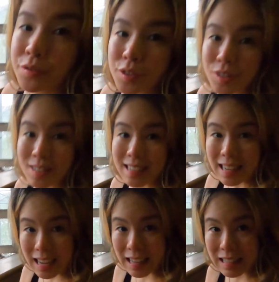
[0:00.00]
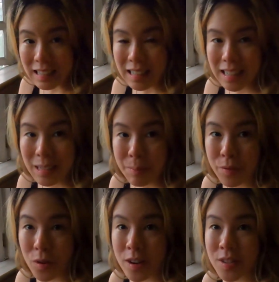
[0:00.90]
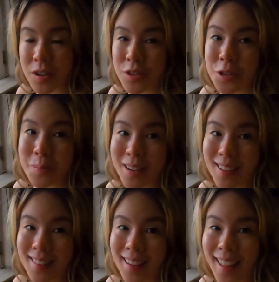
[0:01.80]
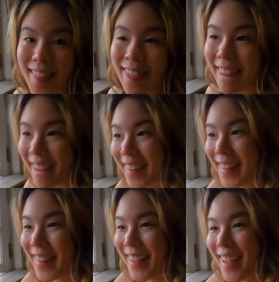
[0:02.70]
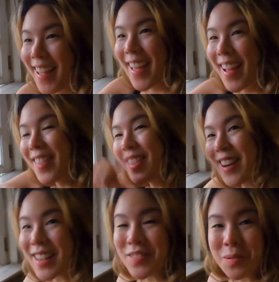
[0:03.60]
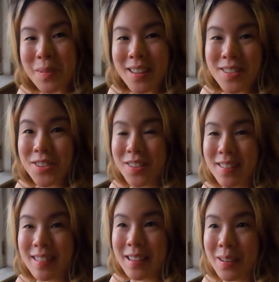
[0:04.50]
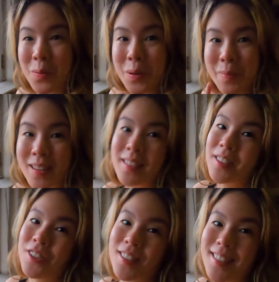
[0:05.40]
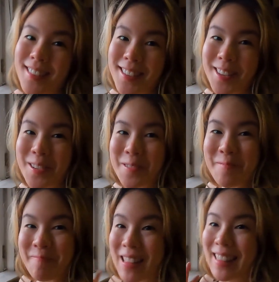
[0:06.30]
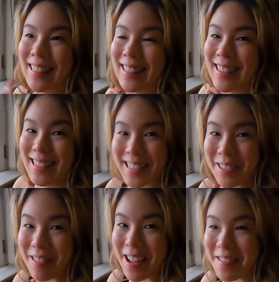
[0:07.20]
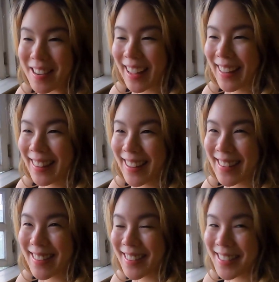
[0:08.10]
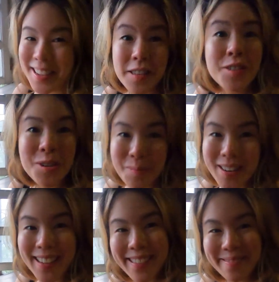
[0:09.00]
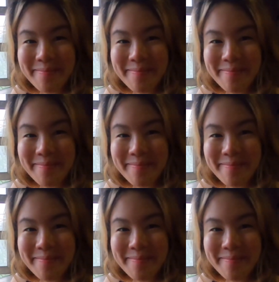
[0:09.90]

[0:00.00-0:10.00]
first again before I start germinating, and then in the next few minutes you're gonna see what my decision is. So stick around and let's continue to germinate.